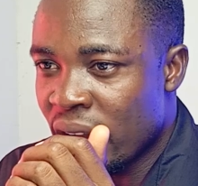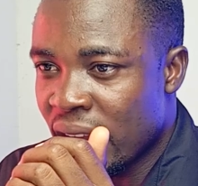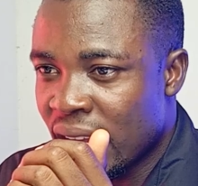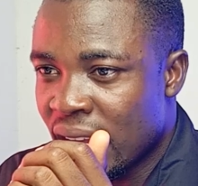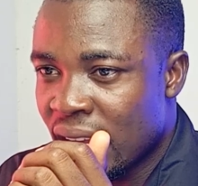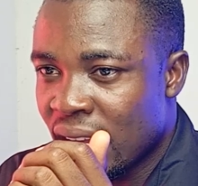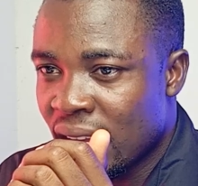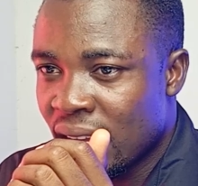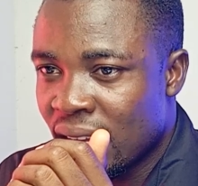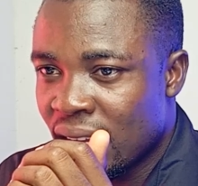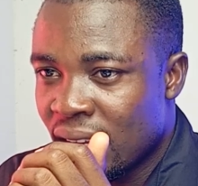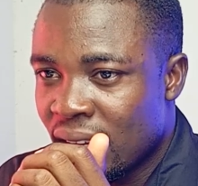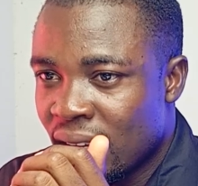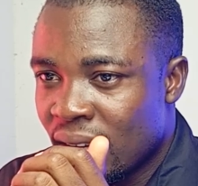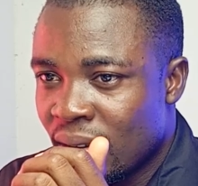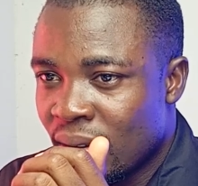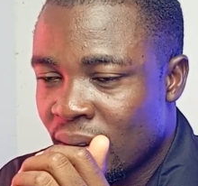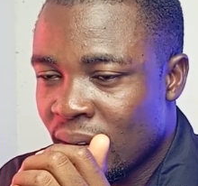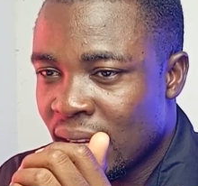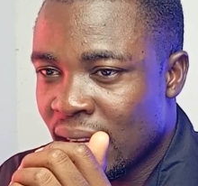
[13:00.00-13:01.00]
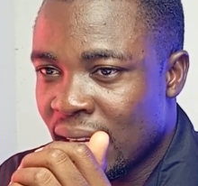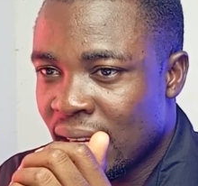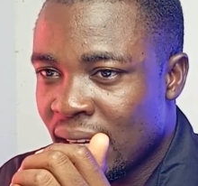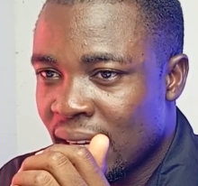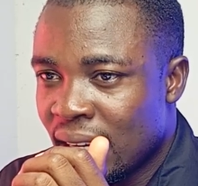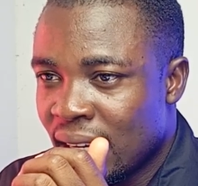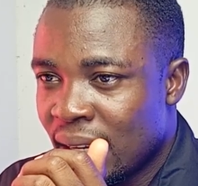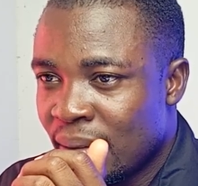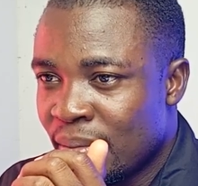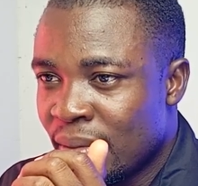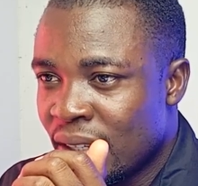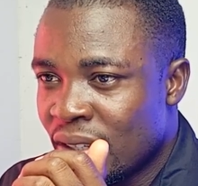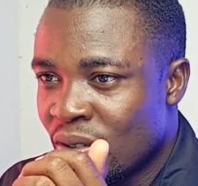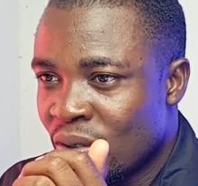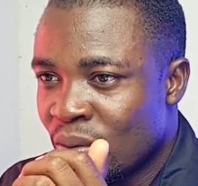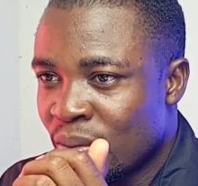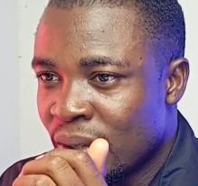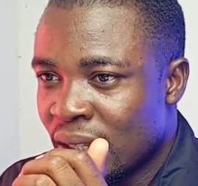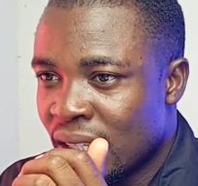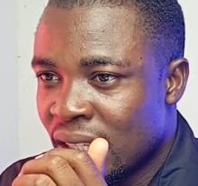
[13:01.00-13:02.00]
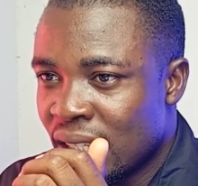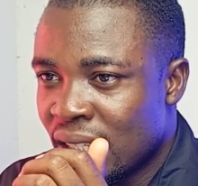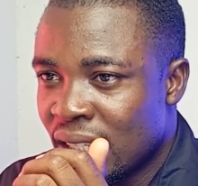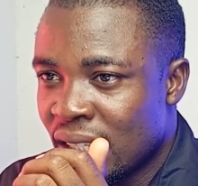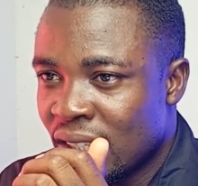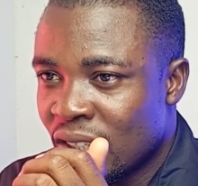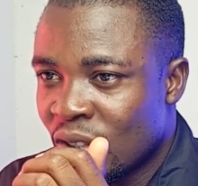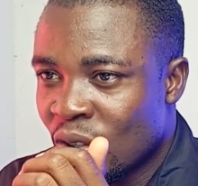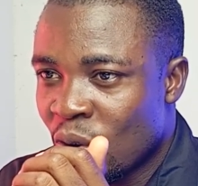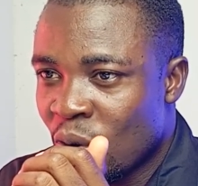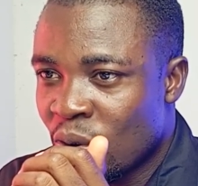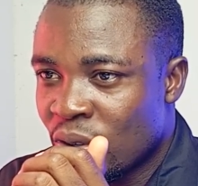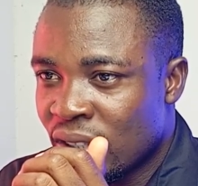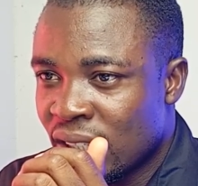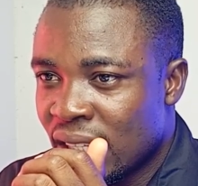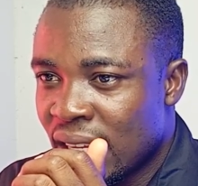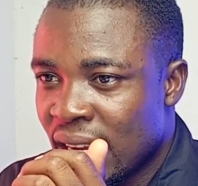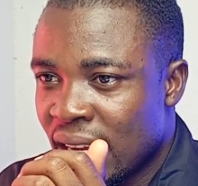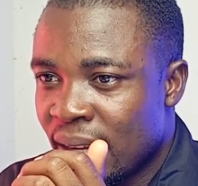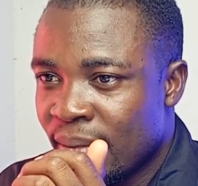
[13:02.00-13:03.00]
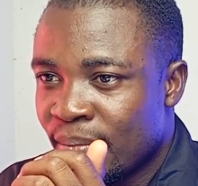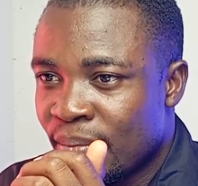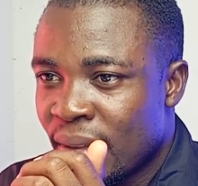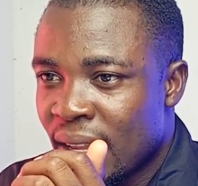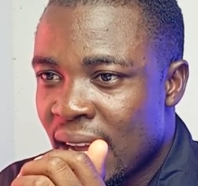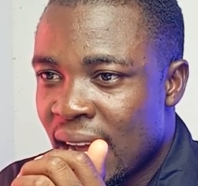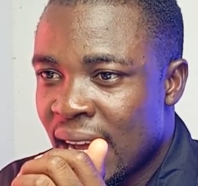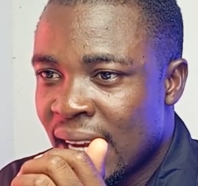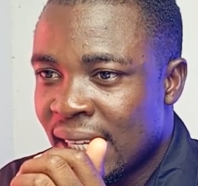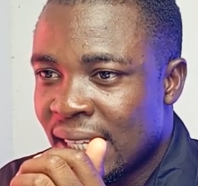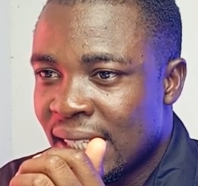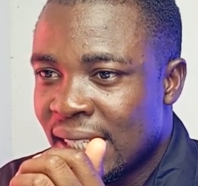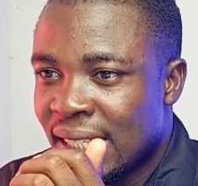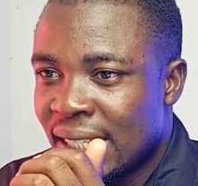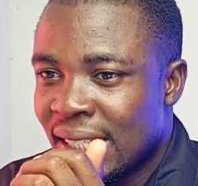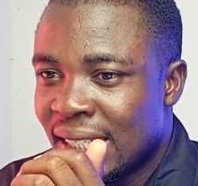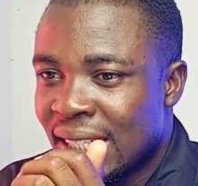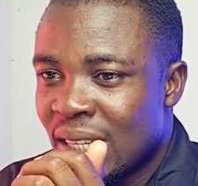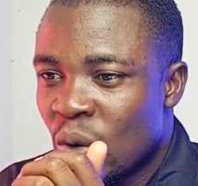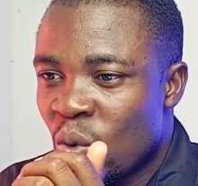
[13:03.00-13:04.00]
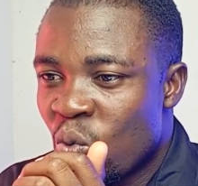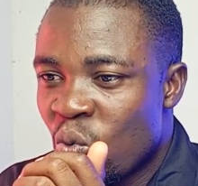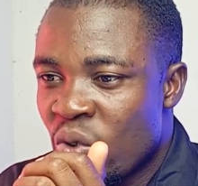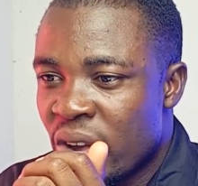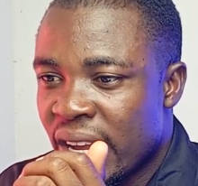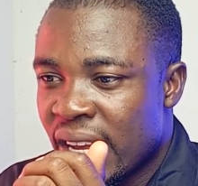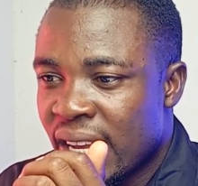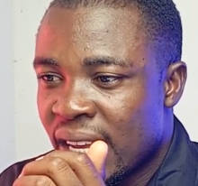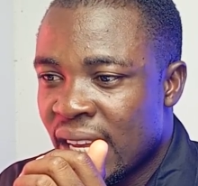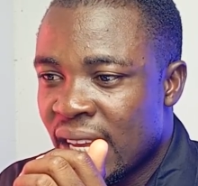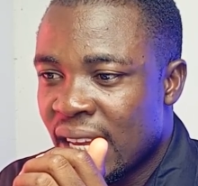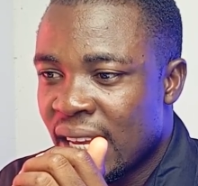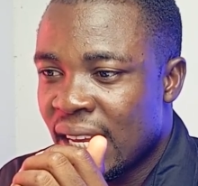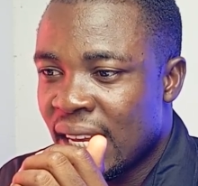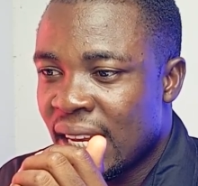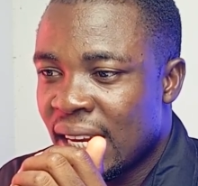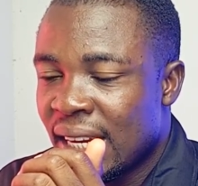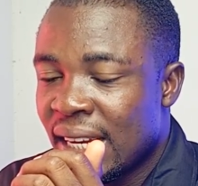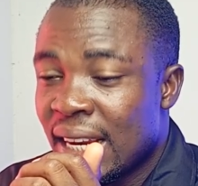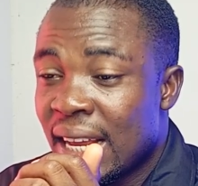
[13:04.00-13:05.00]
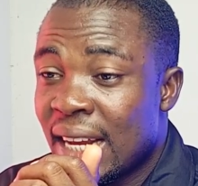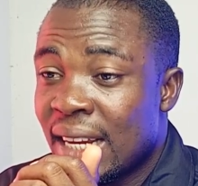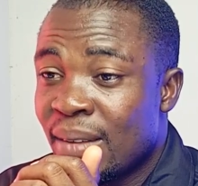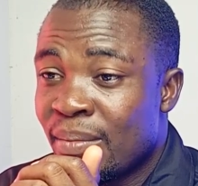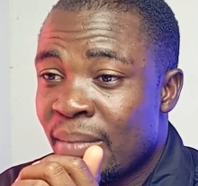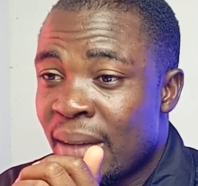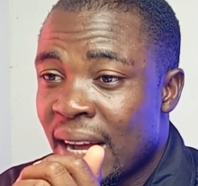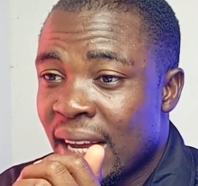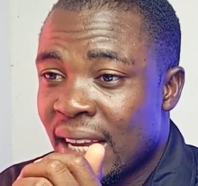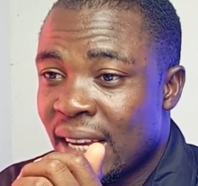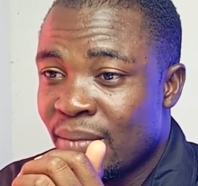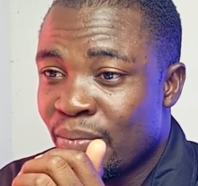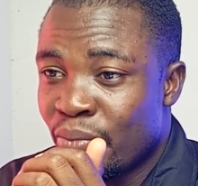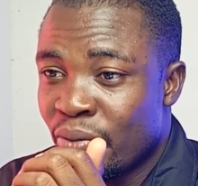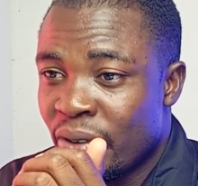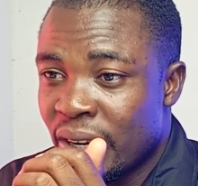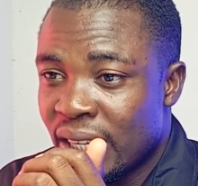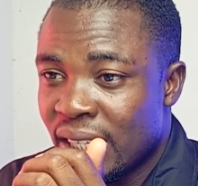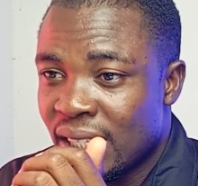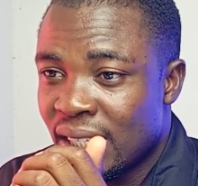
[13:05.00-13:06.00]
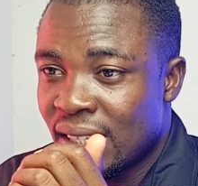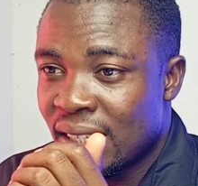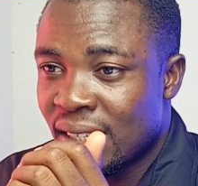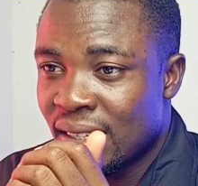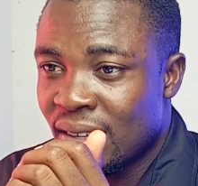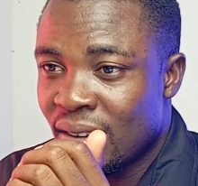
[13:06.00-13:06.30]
week. Okay, let me zoom in. This is Thursday, and this is the week that the market prints.